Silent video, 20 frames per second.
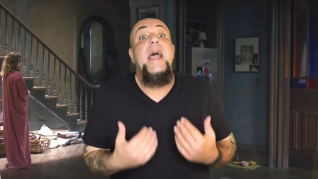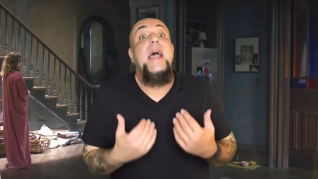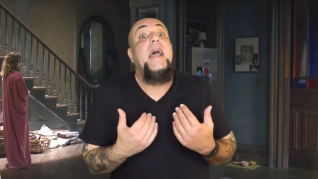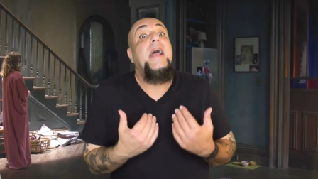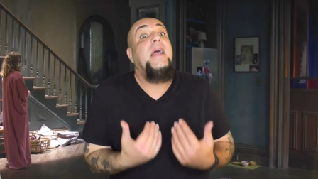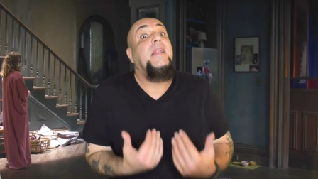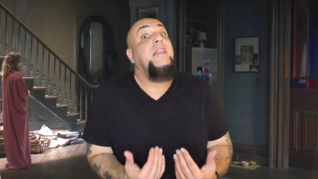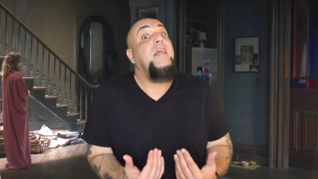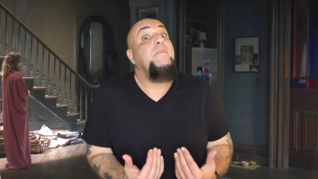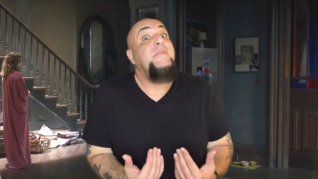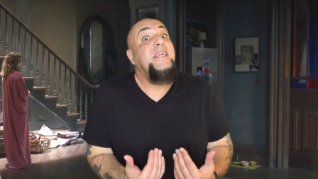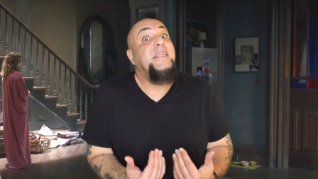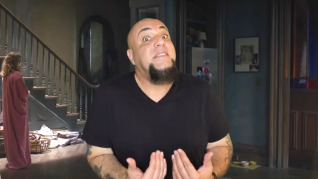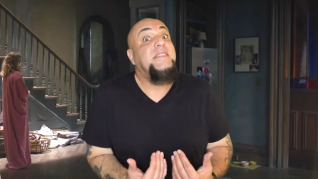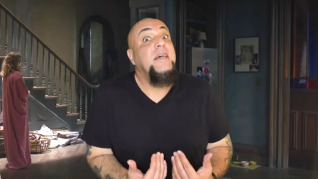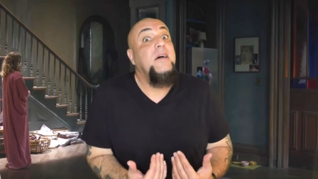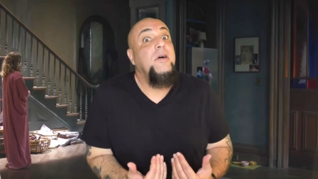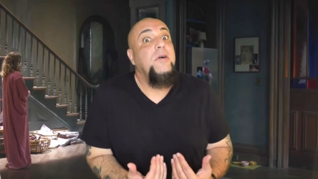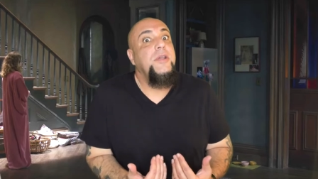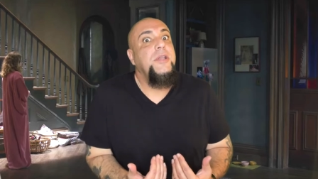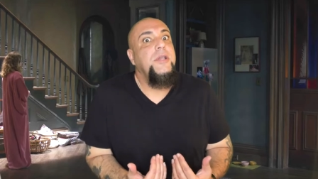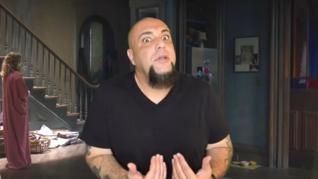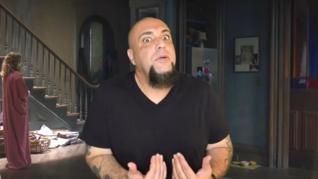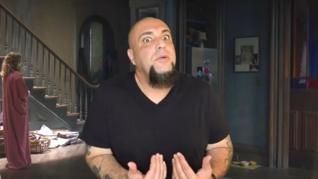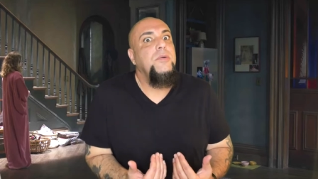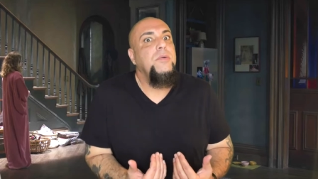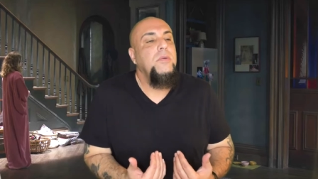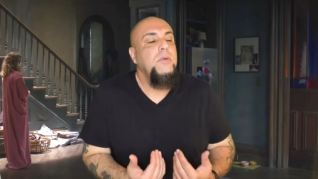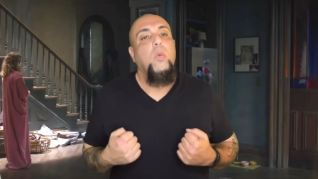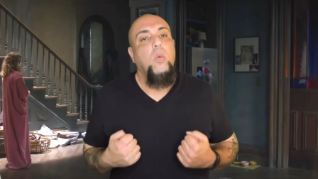And let me tell
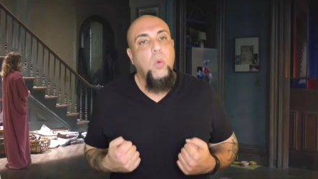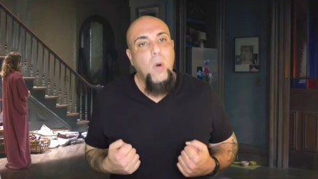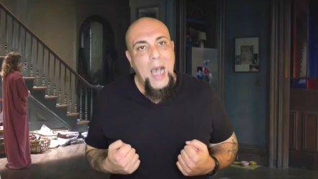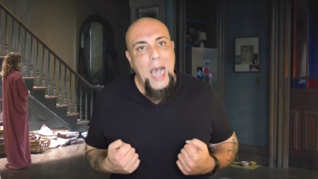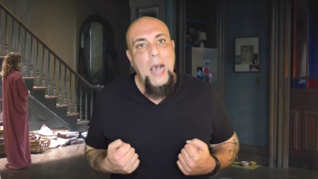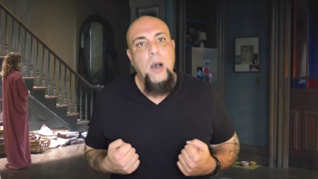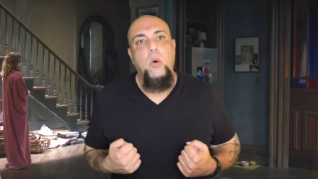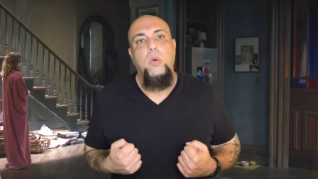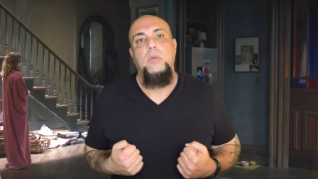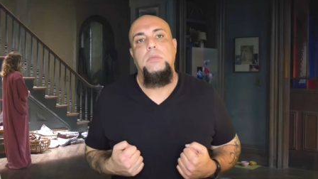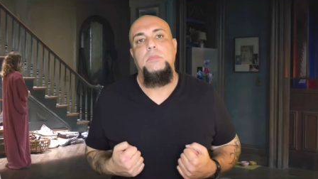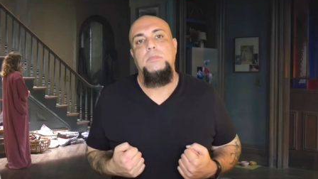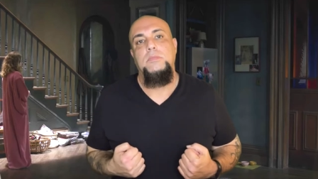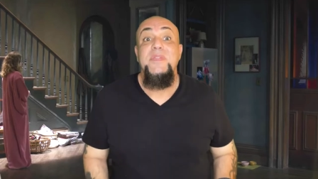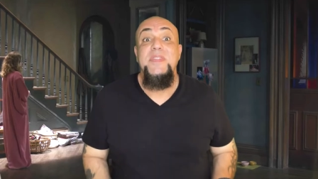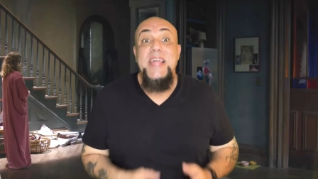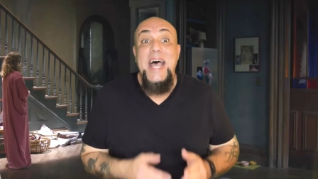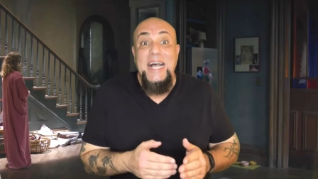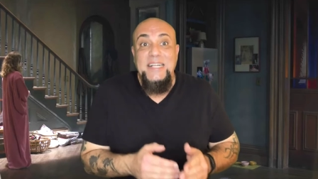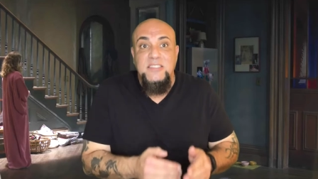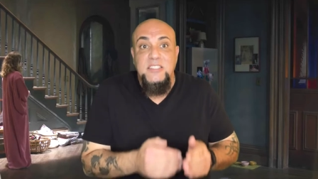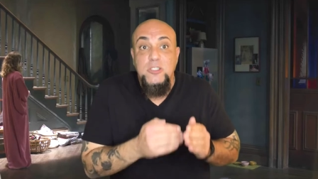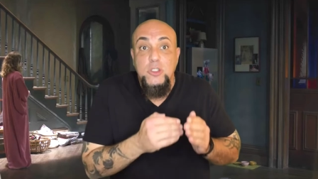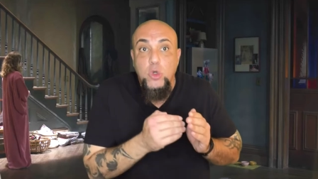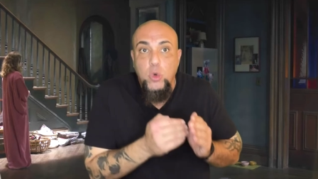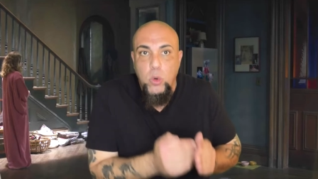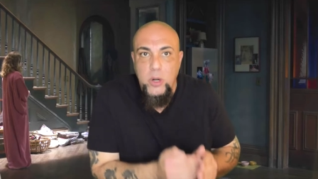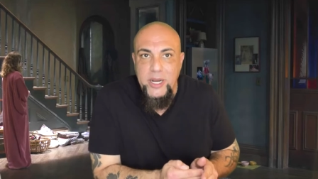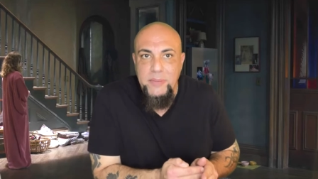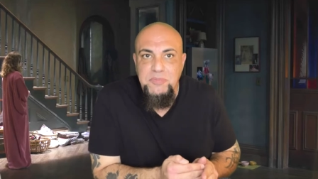you, wow, that
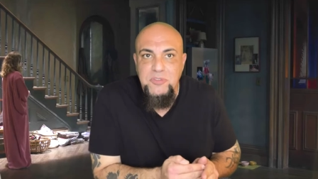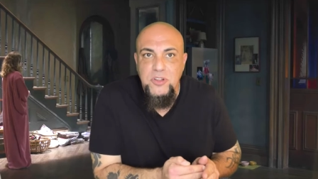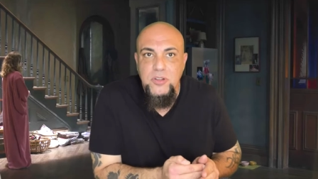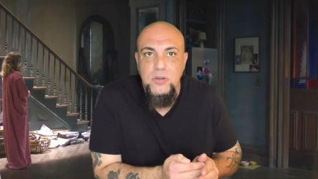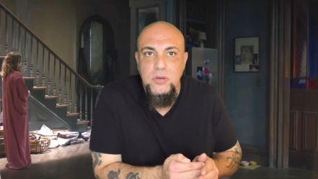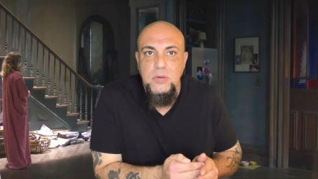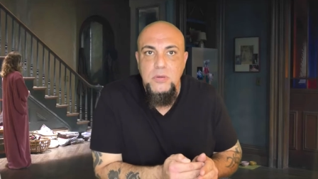script.